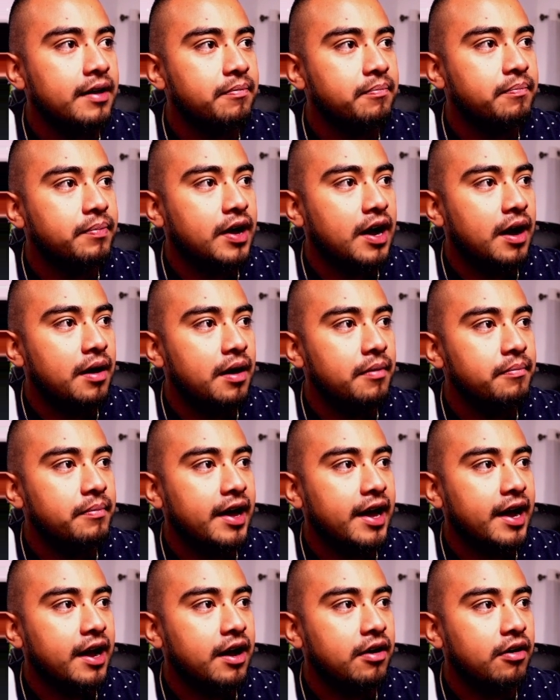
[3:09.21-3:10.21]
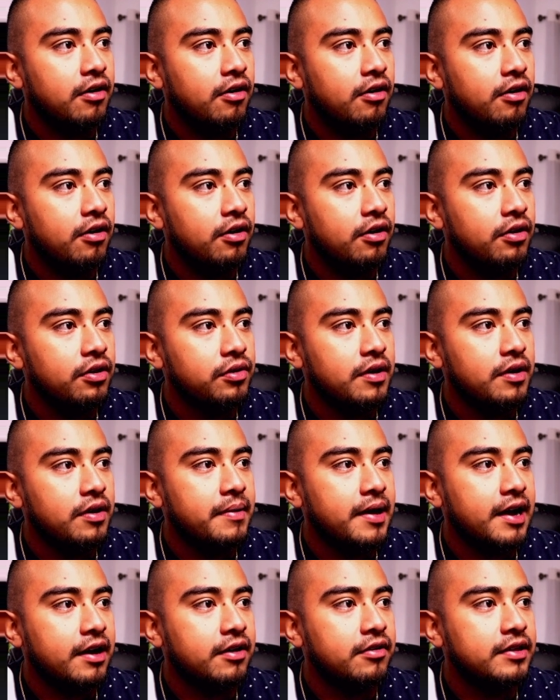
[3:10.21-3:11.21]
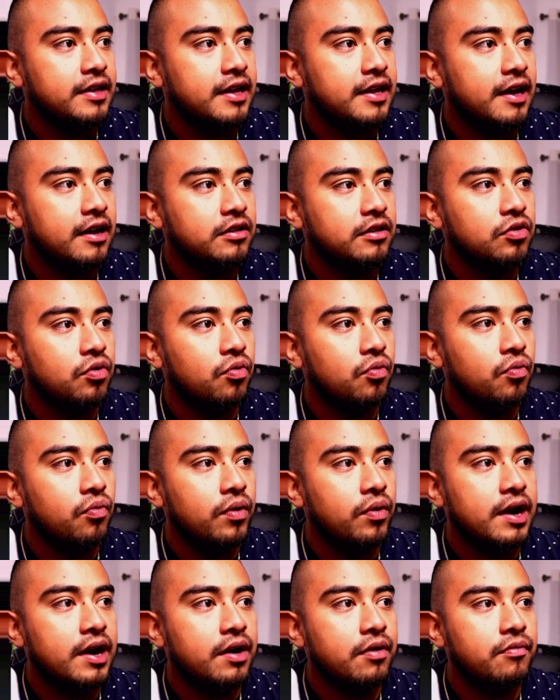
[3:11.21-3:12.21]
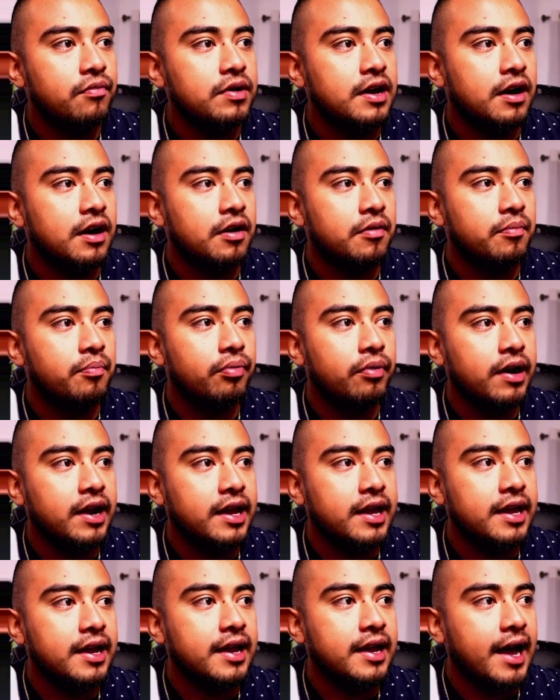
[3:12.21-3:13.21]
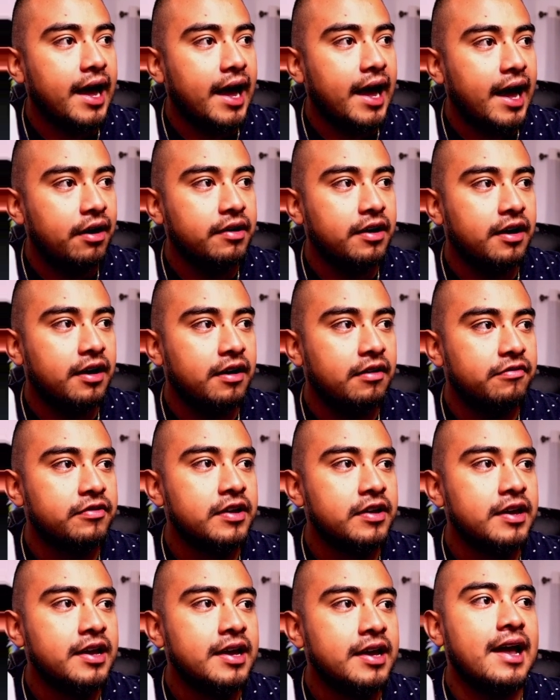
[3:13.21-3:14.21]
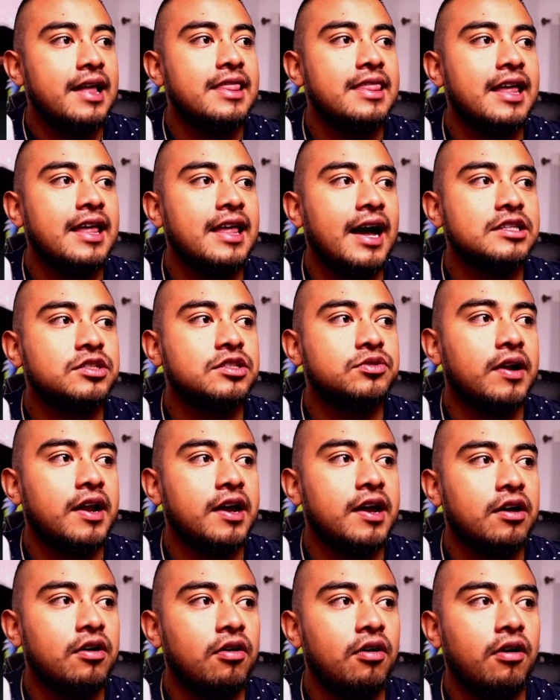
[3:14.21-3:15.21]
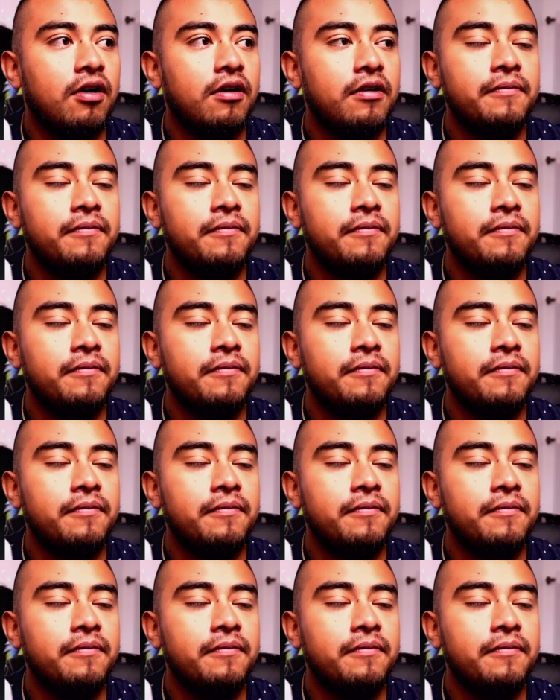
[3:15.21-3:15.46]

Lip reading: come back all the way back on down to where we are breaking out of. And that's what I call